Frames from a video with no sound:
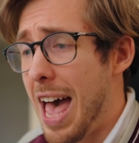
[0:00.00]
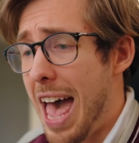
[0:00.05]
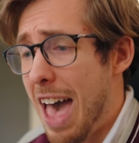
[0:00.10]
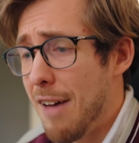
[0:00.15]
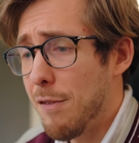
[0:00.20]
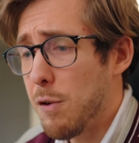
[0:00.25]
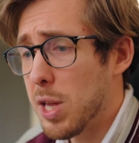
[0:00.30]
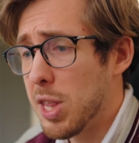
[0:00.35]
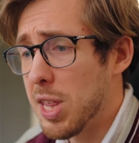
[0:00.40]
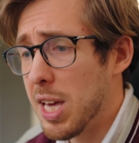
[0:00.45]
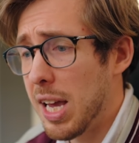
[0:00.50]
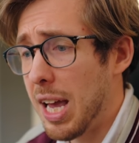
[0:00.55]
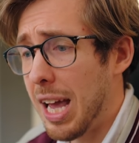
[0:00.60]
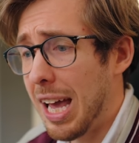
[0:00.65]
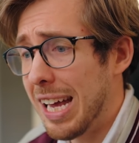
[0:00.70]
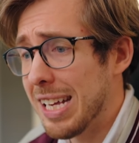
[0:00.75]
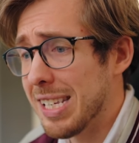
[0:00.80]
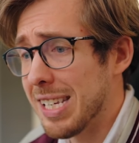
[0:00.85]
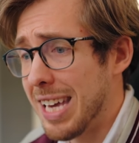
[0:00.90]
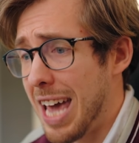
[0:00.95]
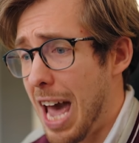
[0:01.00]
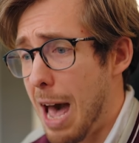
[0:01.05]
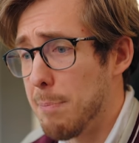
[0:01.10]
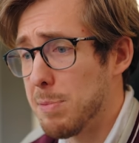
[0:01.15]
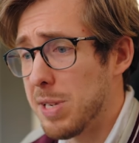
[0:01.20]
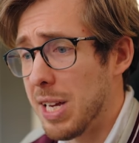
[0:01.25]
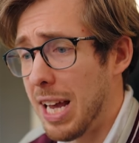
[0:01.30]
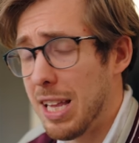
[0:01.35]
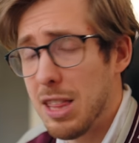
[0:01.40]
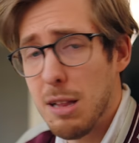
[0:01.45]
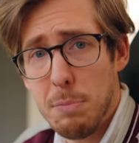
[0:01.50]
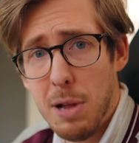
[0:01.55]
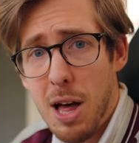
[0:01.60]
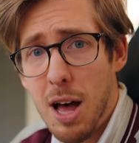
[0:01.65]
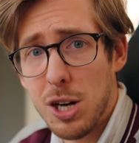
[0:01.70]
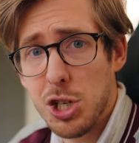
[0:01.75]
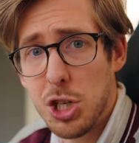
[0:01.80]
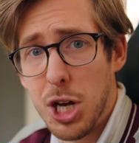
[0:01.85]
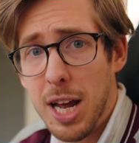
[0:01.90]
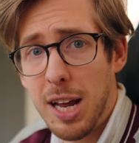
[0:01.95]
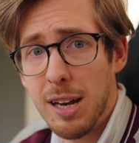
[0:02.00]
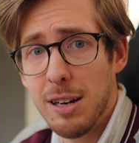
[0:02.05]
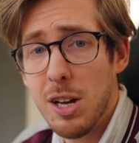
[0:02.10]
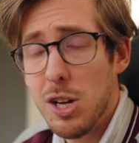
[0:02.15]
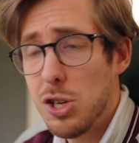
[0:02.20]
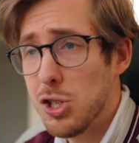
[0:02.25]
everything is kept in the blockchain.